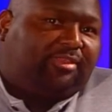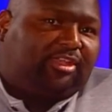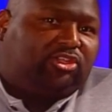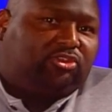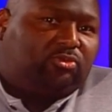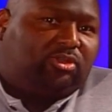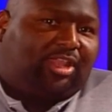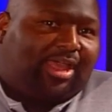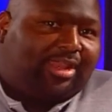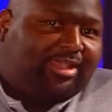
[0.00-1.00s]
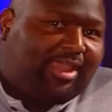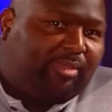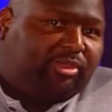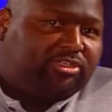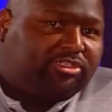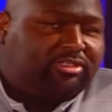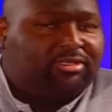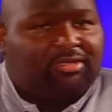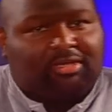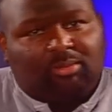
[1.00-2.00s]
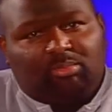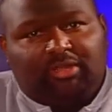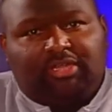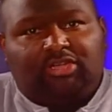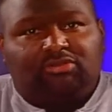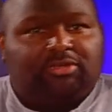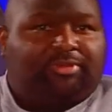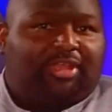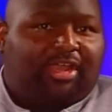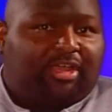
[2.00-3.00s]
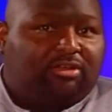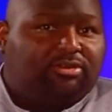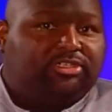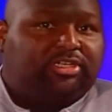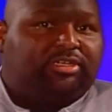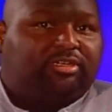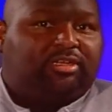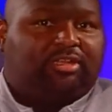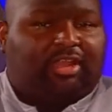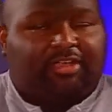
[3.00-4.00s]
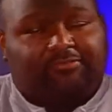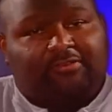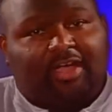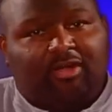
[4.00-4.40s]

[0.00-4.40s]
that do a lot of damage, but they use up a lot of energy, like fire